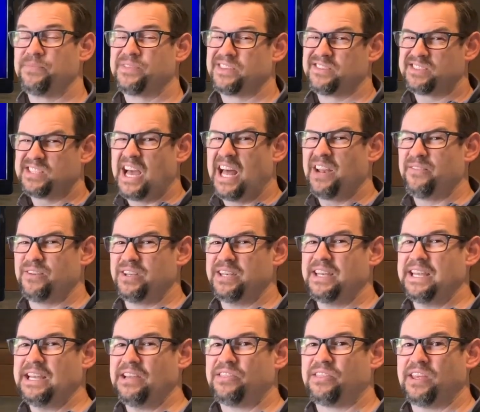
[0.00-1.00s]
It's kind of a
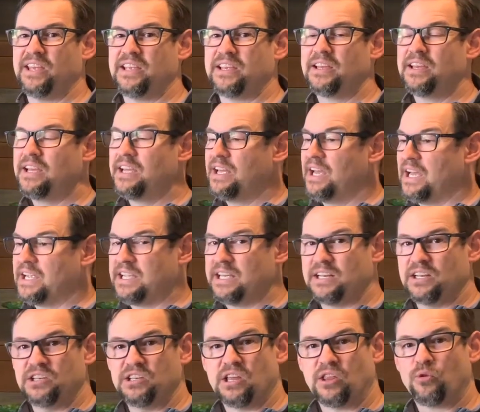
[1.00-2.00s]
neat thing.
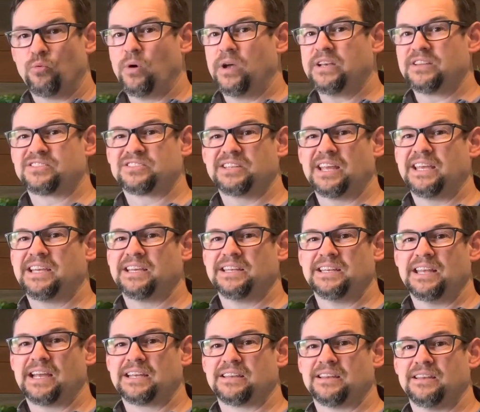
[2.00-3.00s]
Again, another way to stay
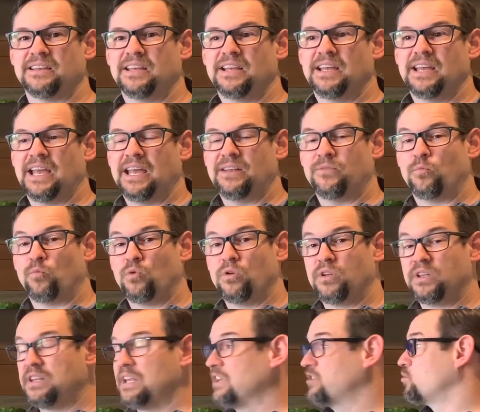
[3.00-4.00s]
connected, and
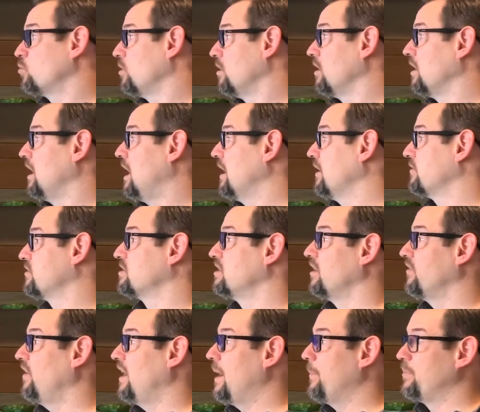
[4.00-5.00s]
really that's where a lot of
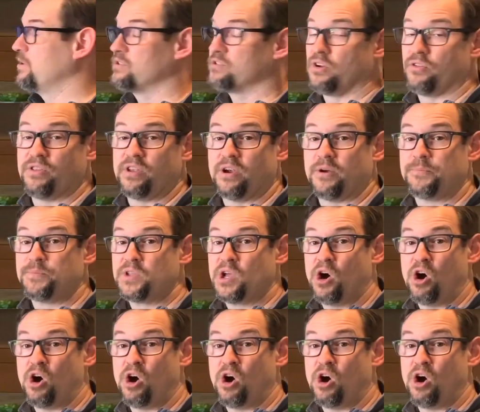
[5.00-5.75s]
stuff happens on there.